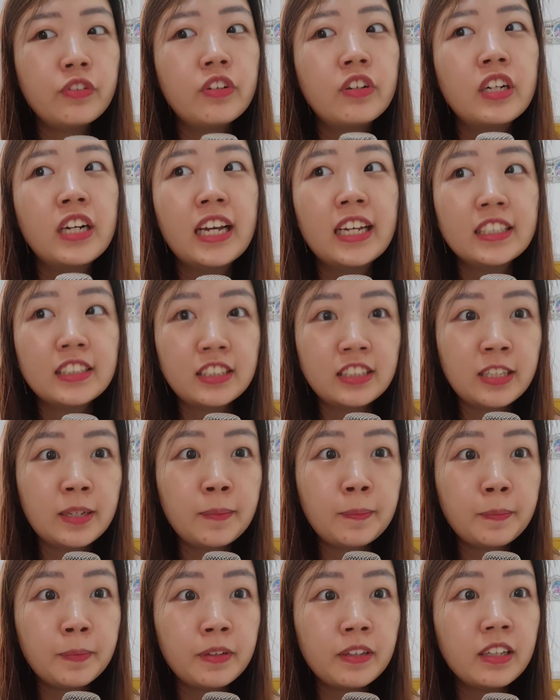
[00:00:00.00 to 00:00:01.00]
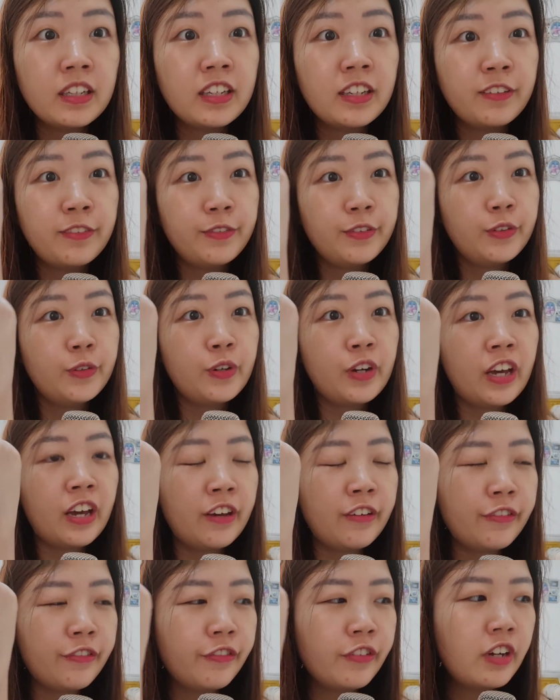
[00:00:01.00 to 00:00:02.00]
For example, if you
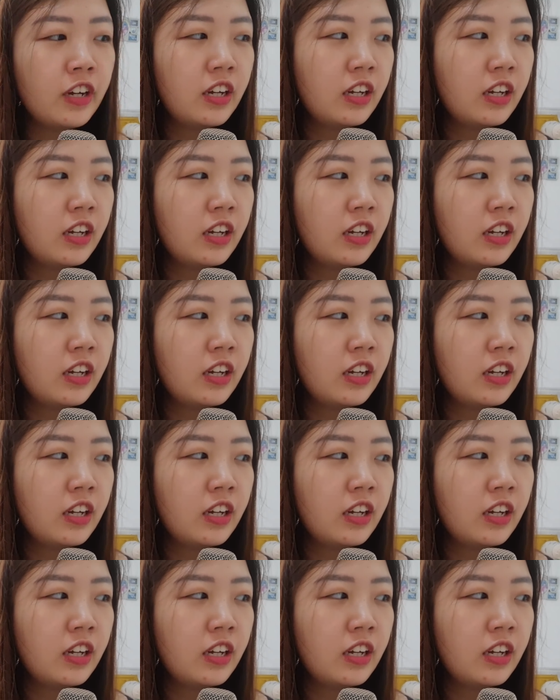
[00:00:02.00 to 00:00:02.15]
have